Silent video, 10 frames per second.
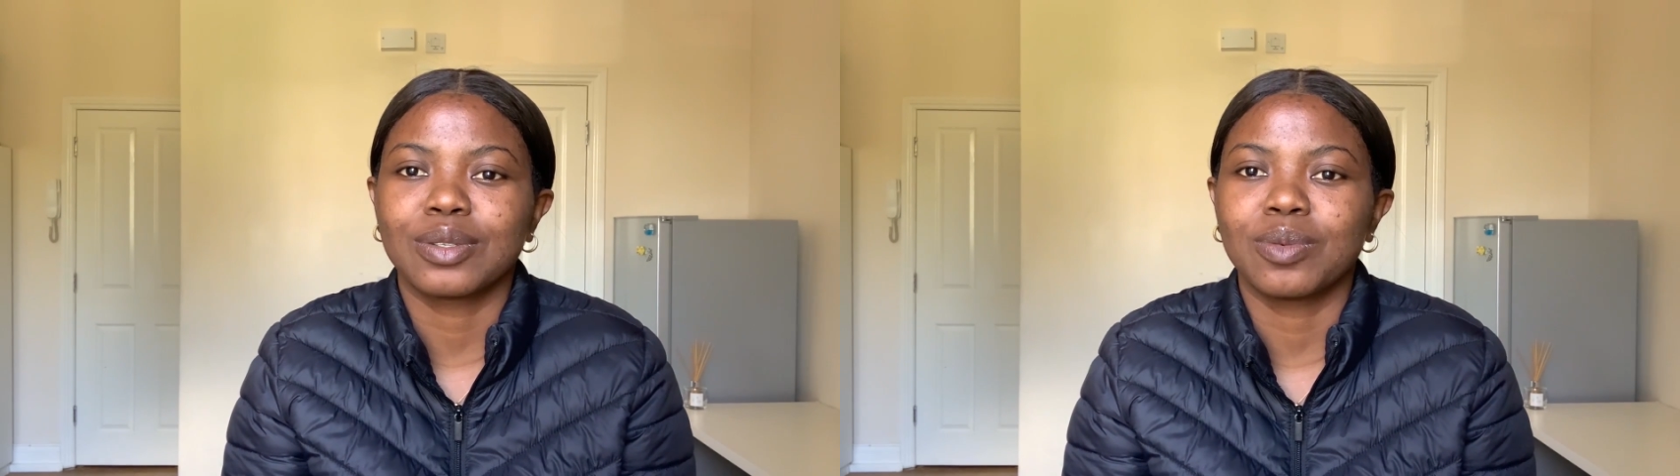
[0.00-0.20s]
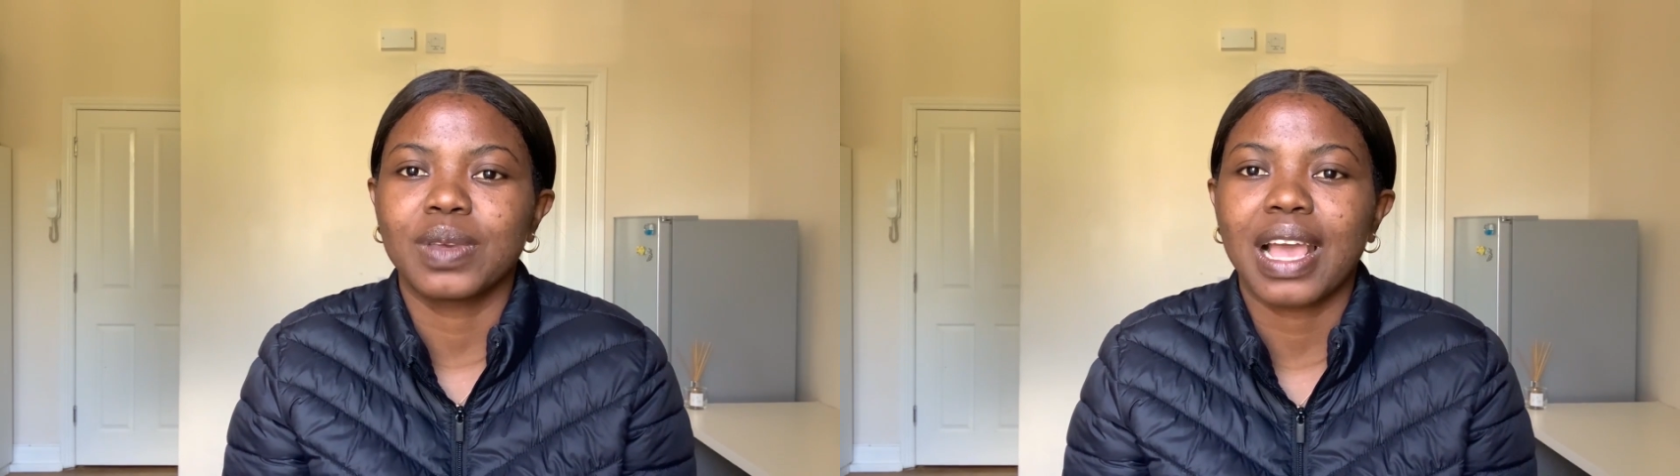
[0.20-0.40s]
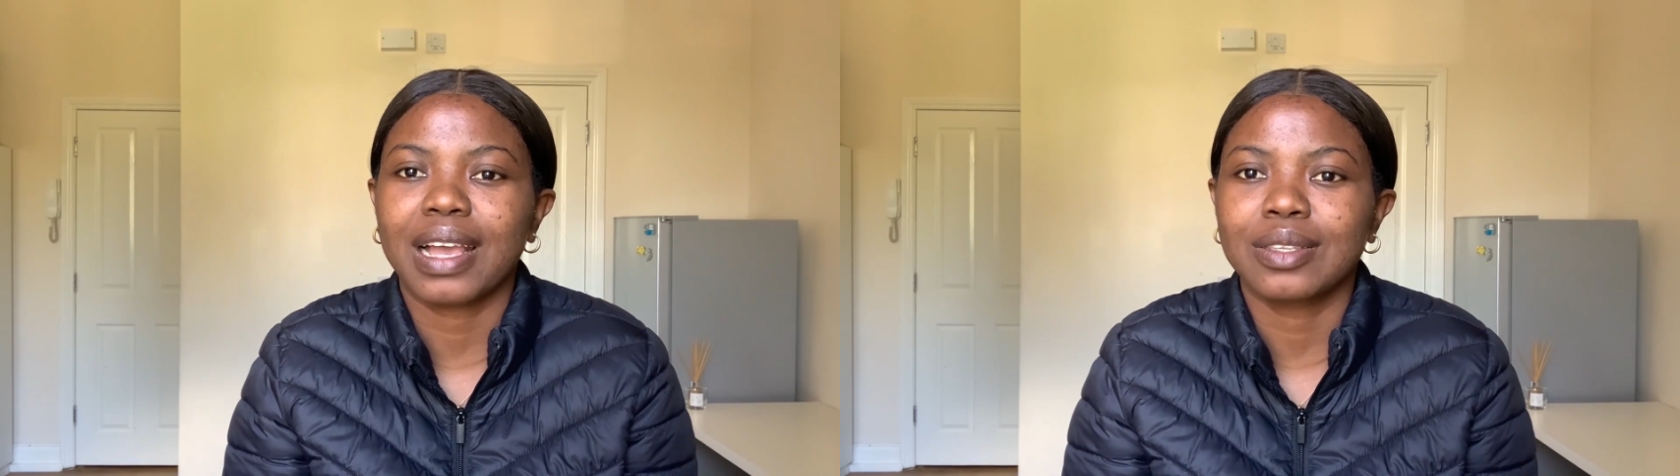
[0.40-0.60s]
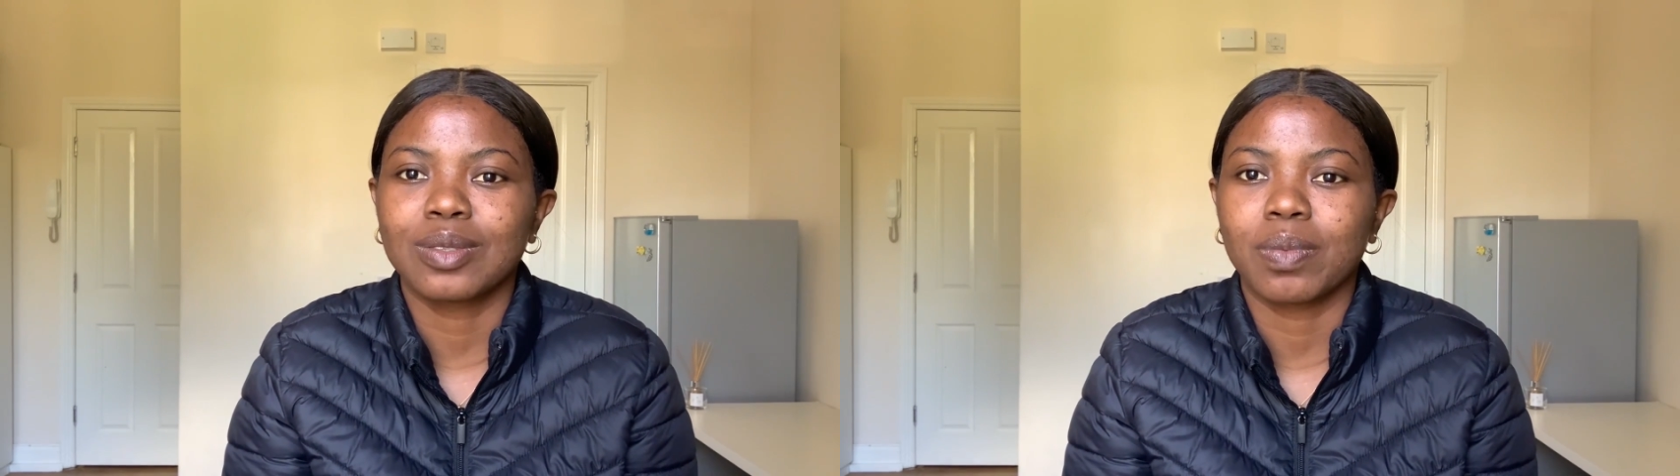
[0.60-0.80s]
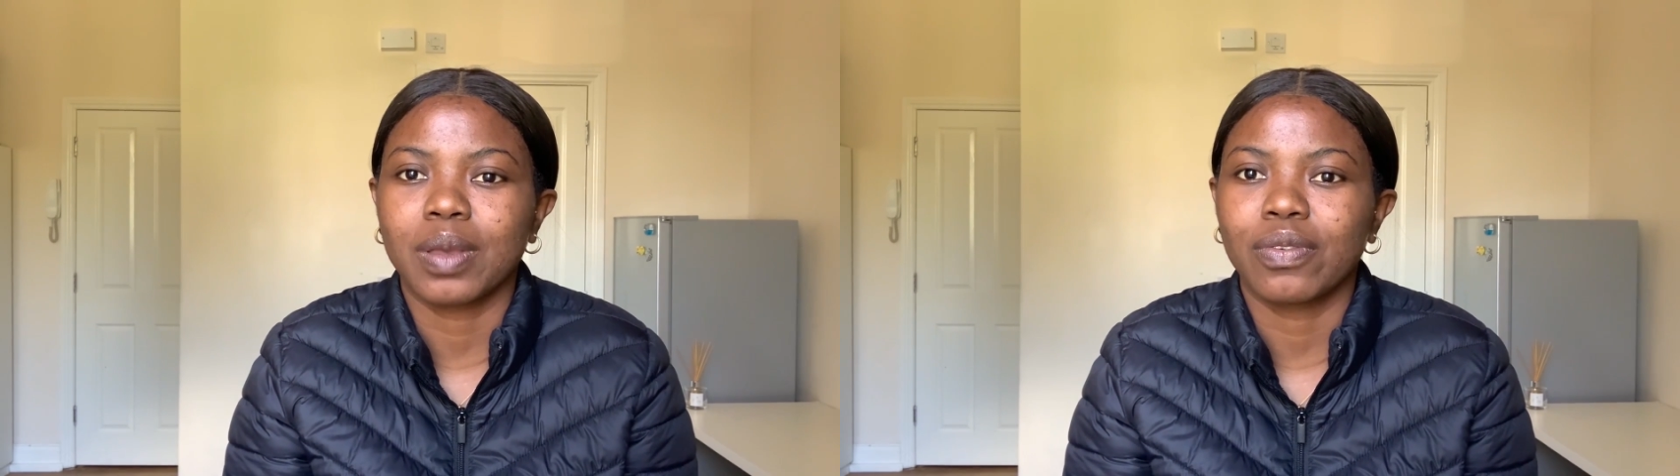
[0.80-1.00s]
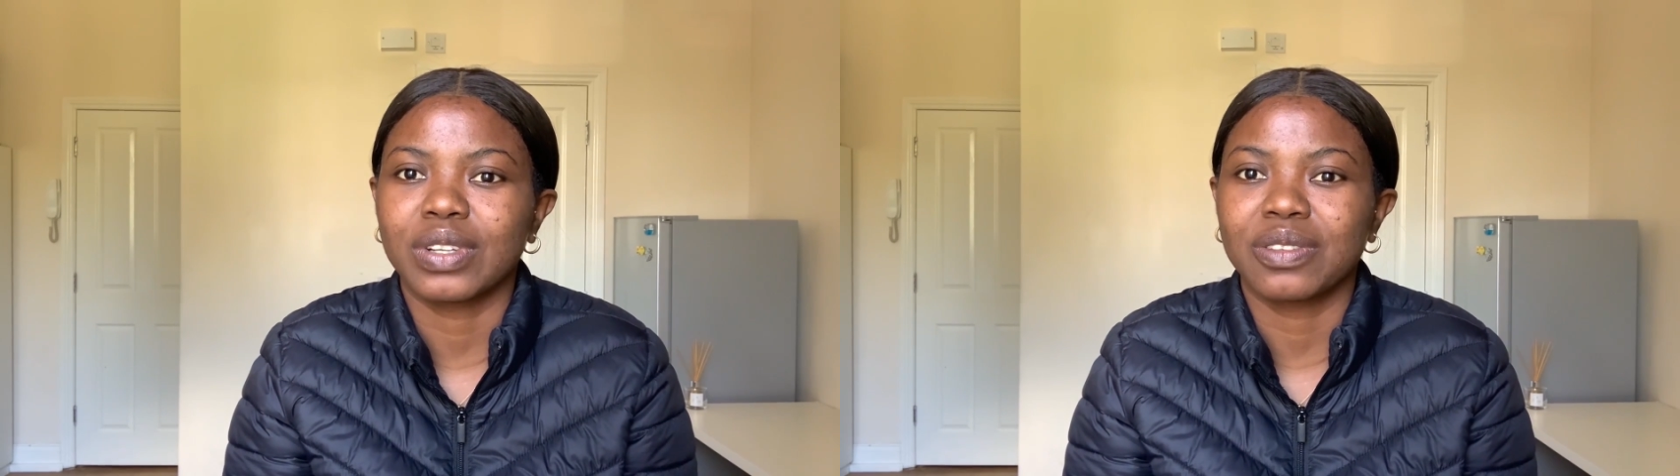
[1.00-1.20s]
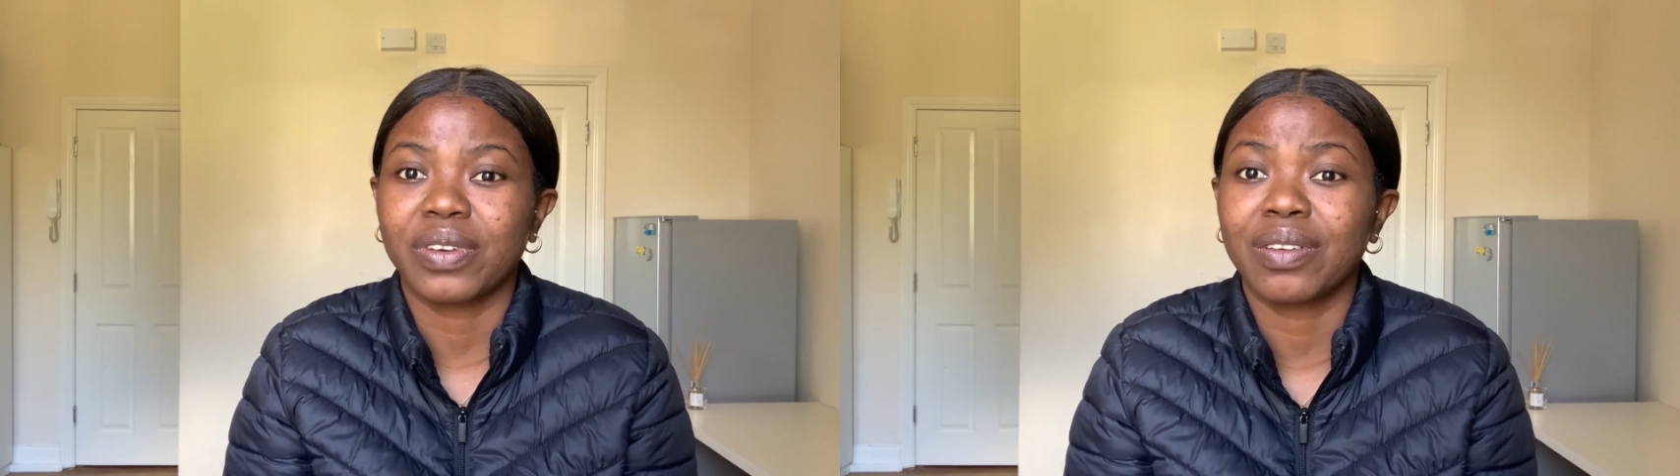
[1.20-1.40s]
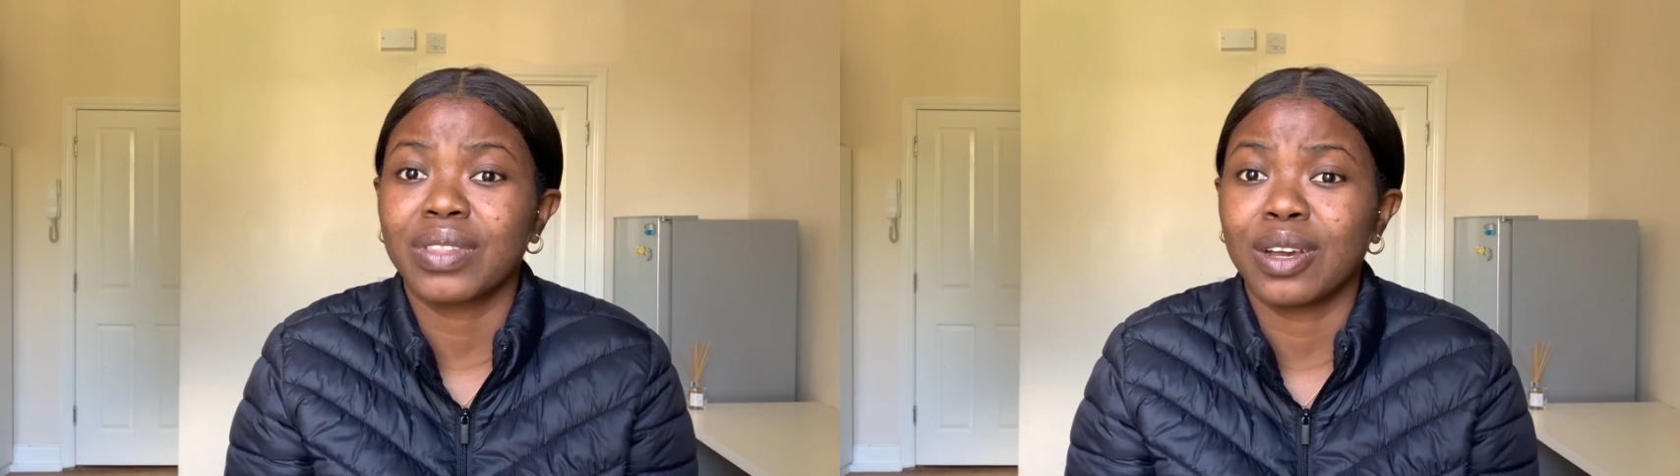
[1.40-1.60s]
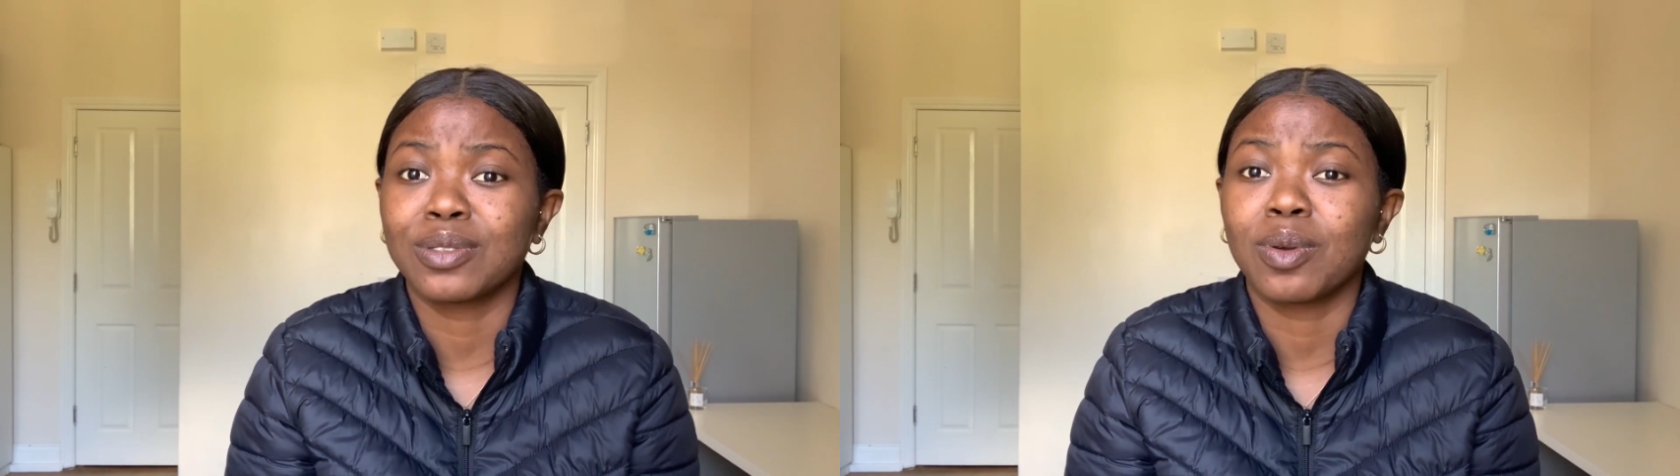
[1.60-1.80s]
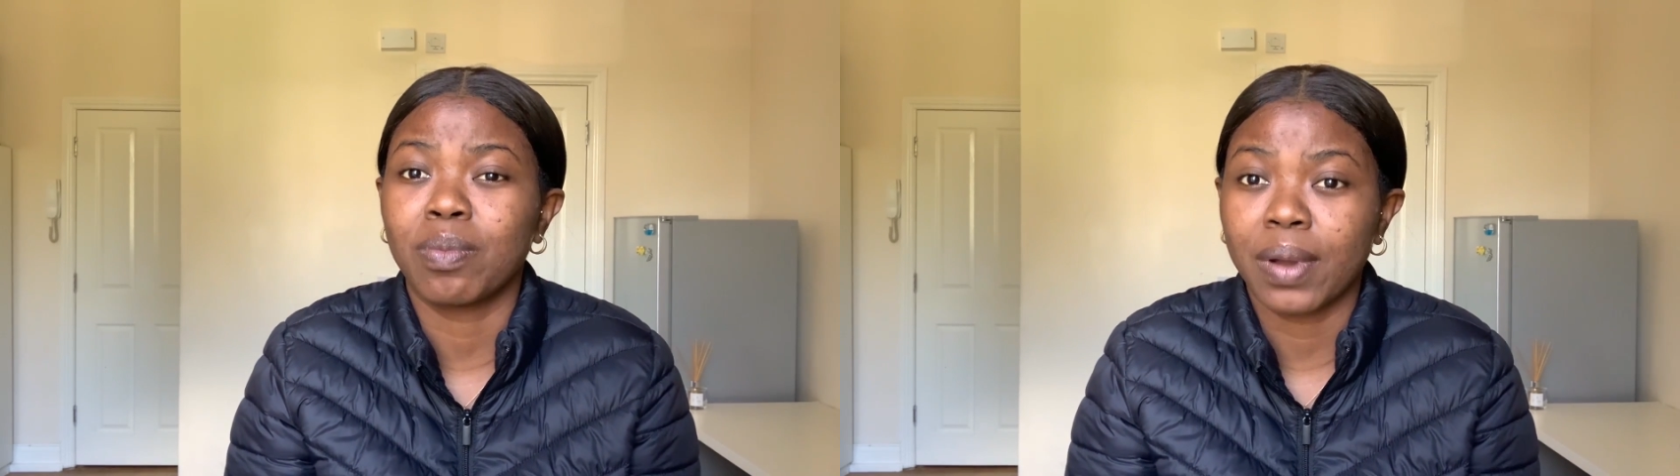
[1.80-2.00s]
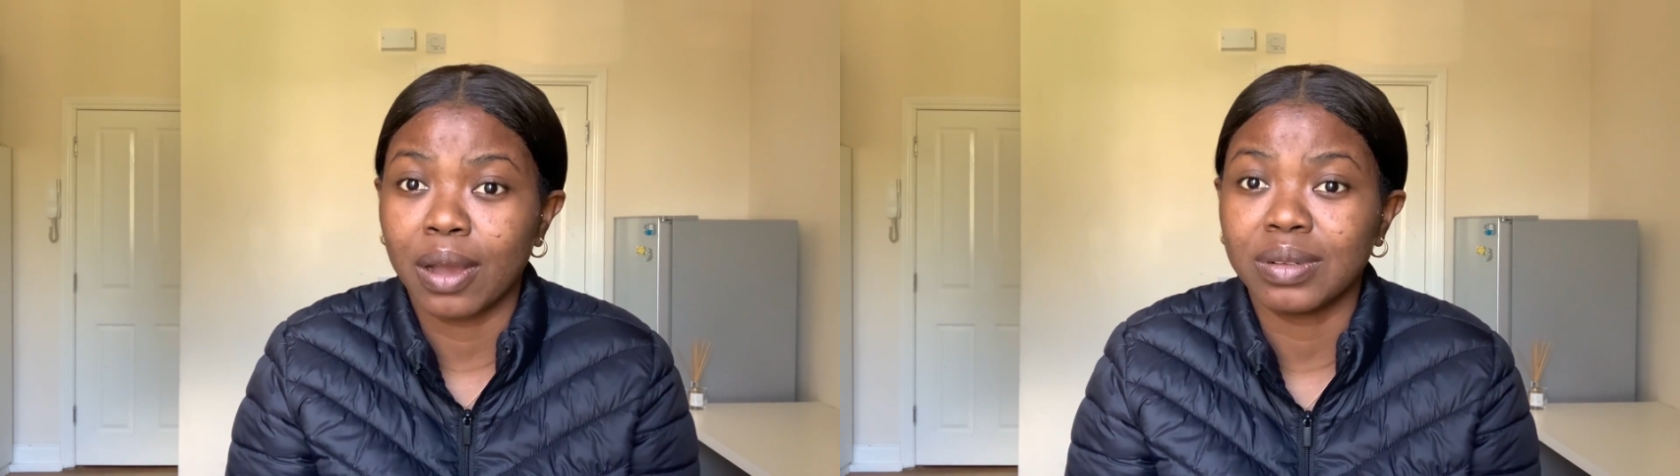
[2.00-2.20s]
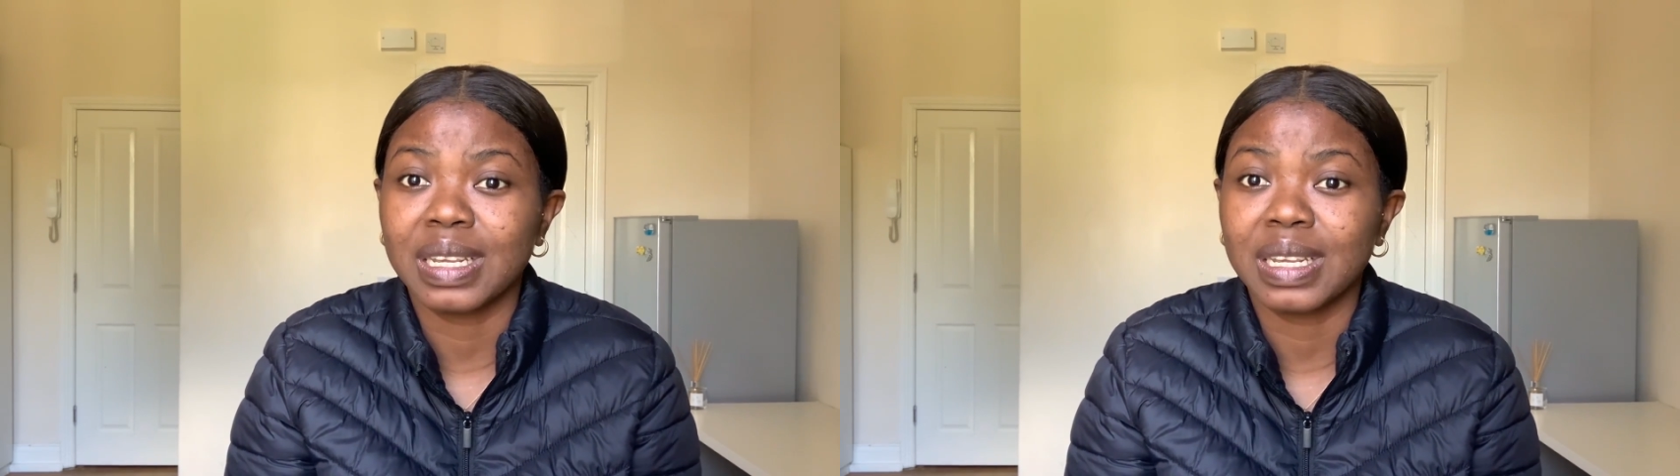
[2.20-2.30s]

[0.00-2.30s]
you'll be asked to pay £45,000.